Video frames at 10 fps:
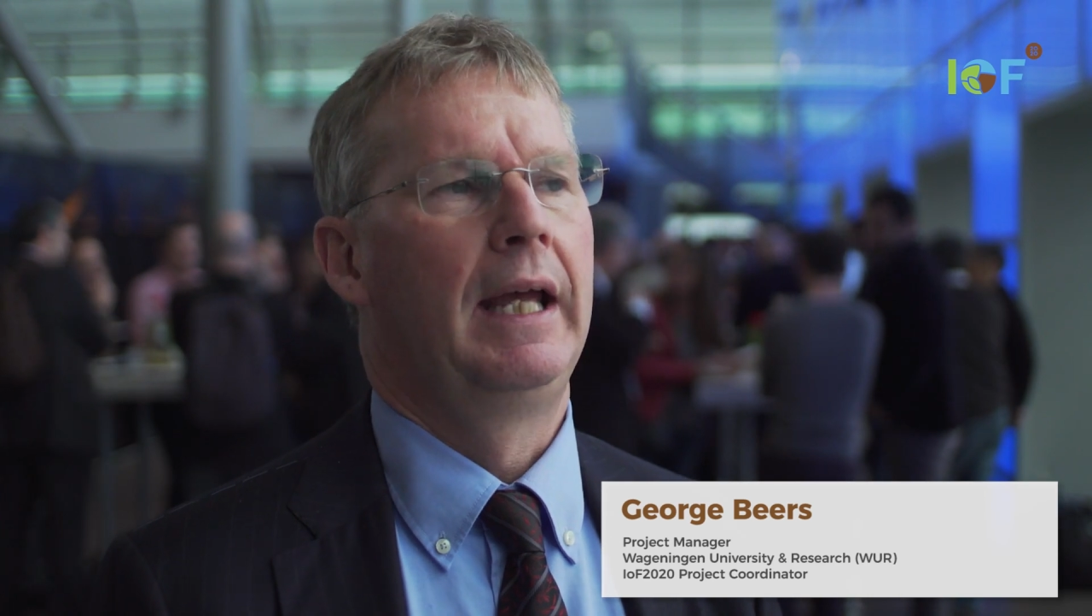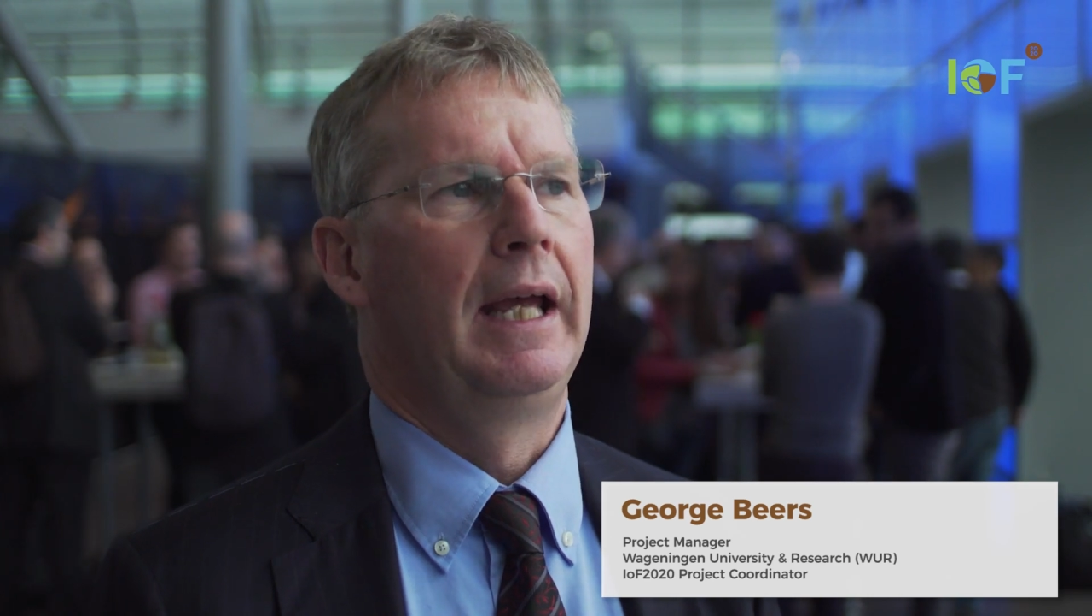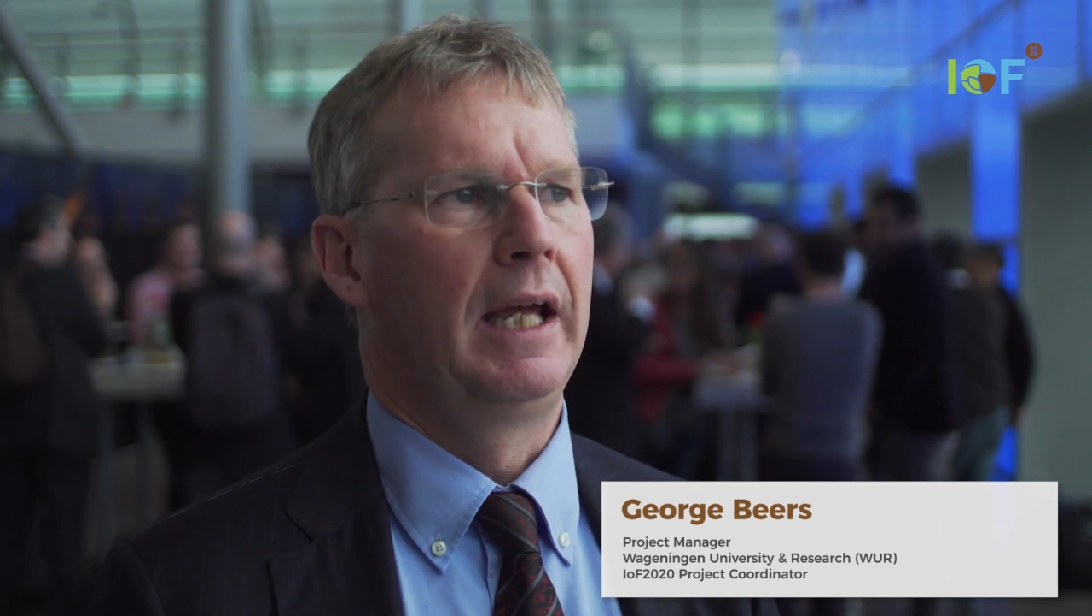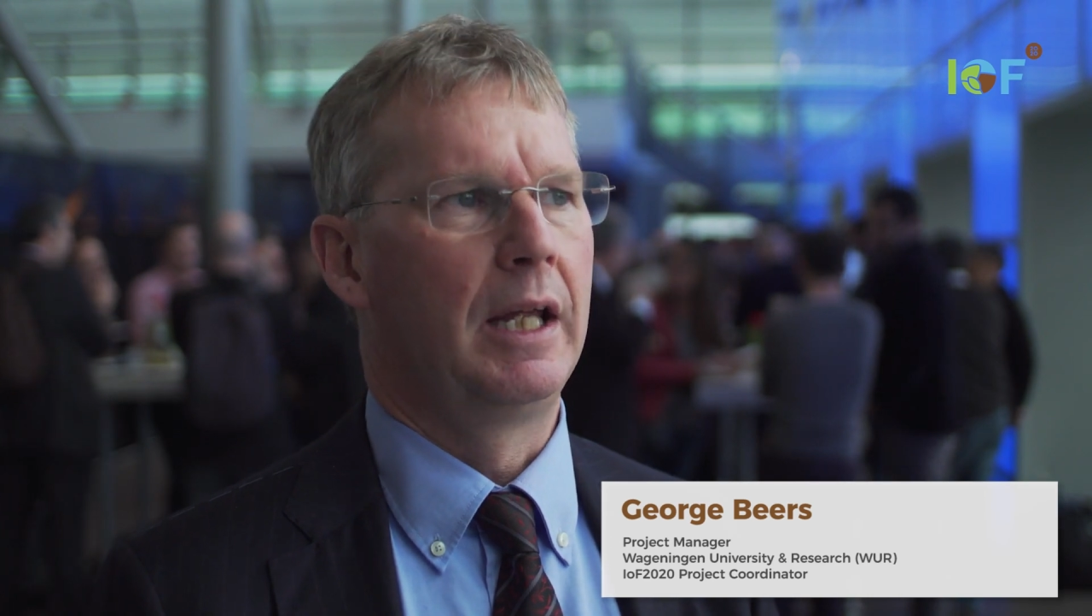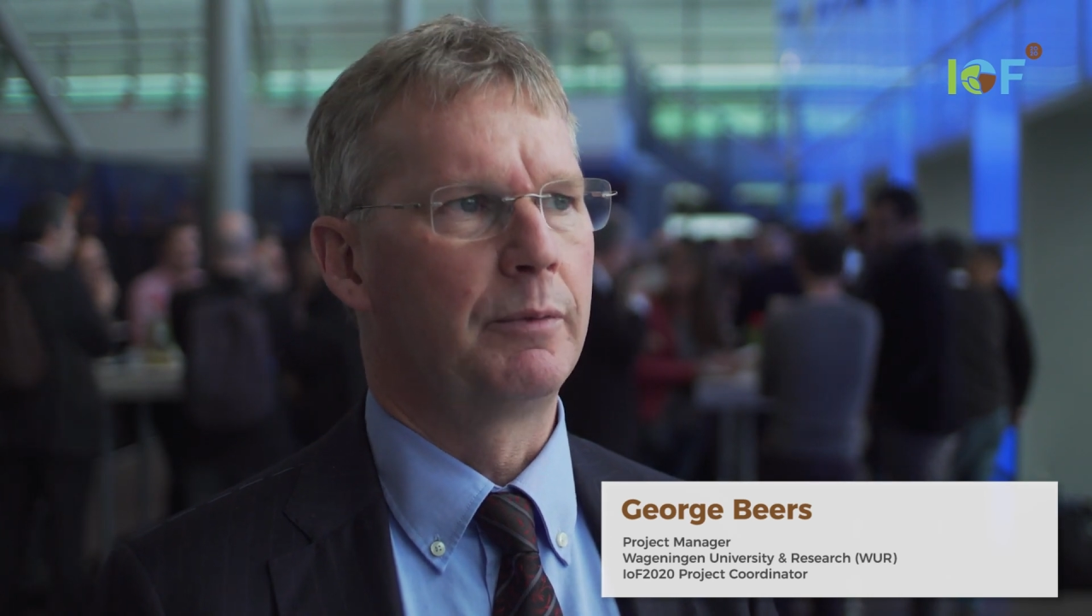
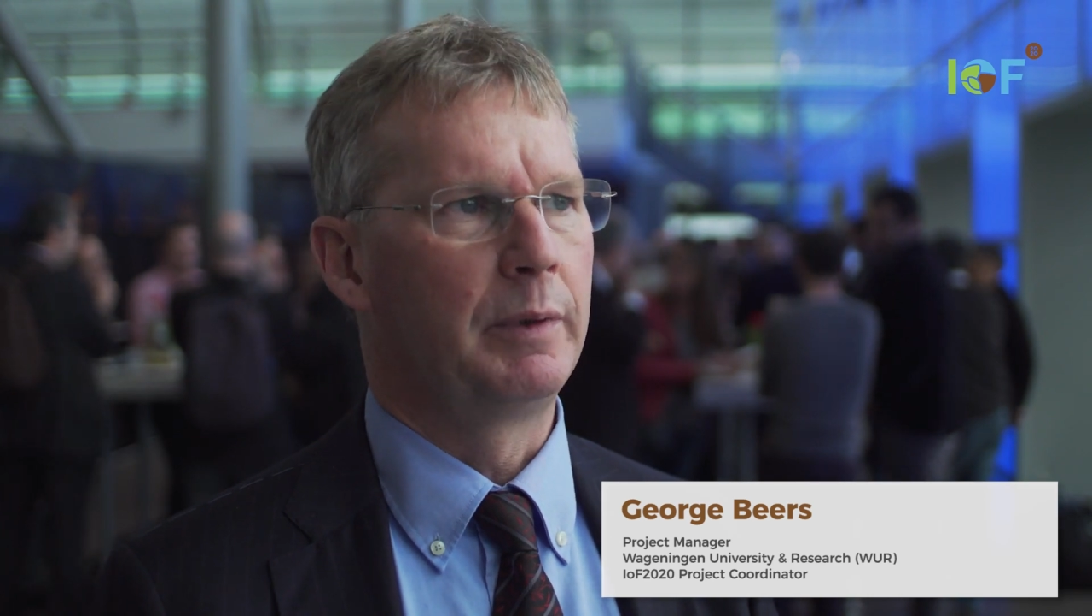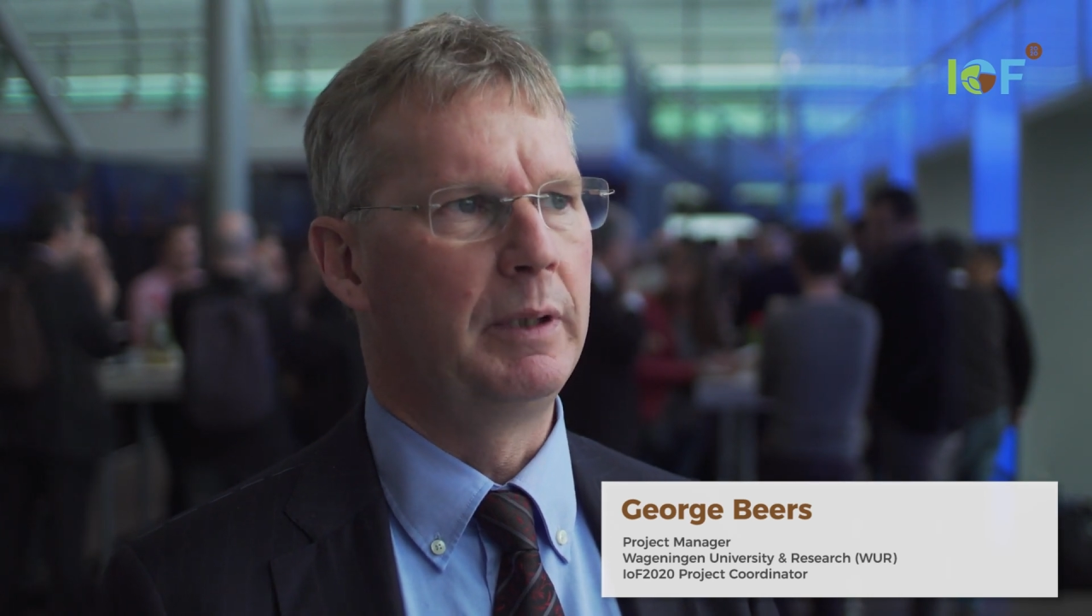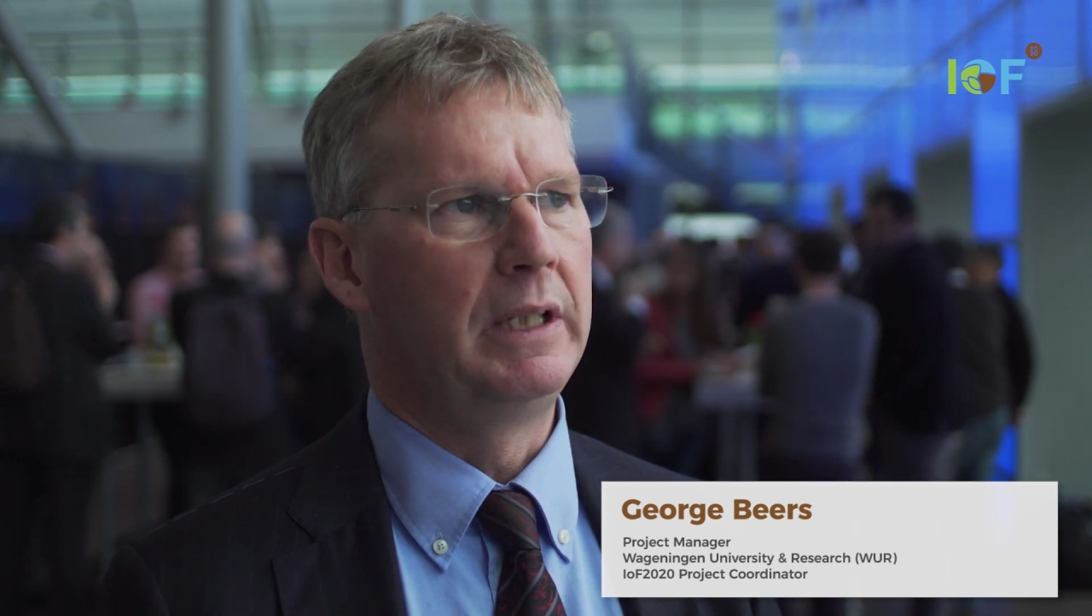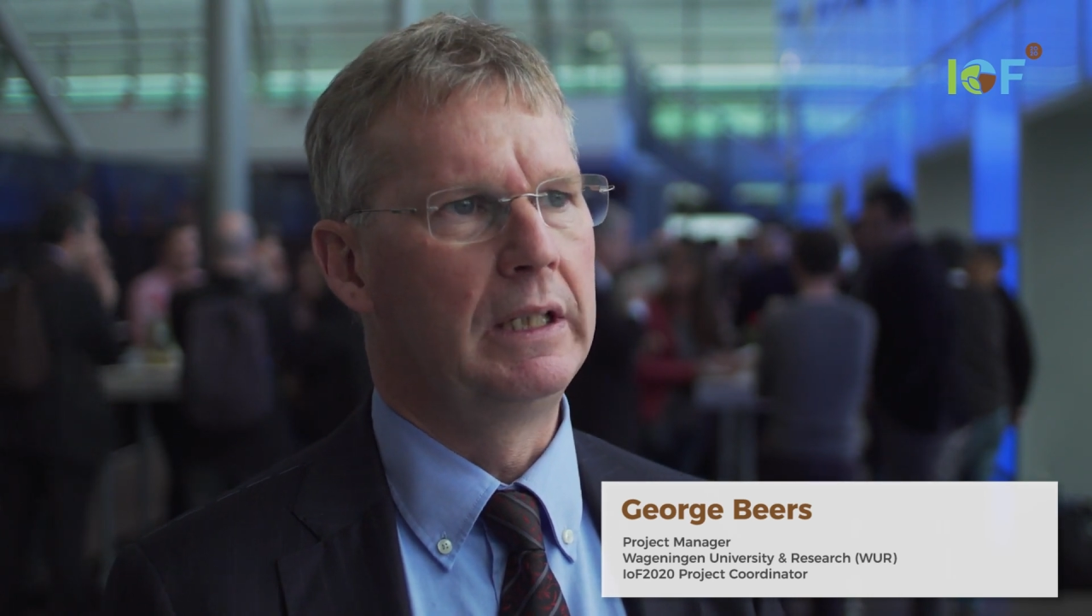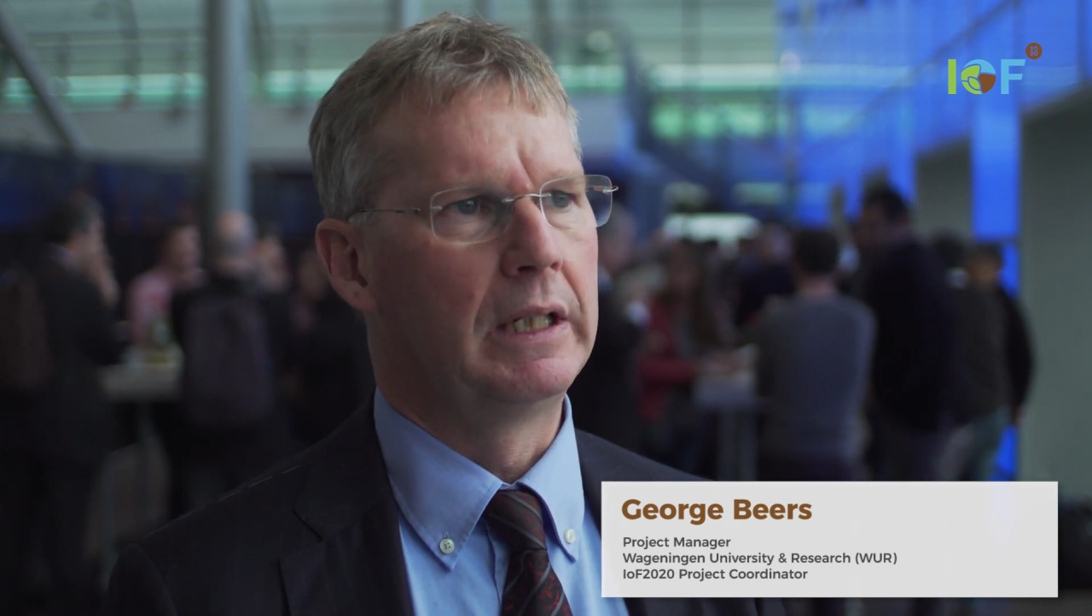And
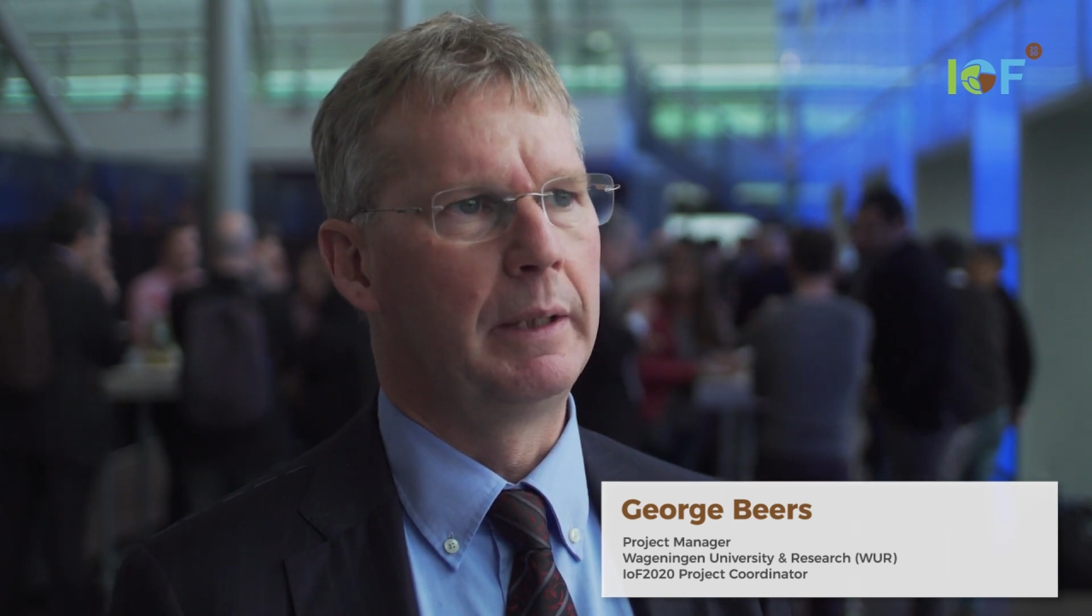we,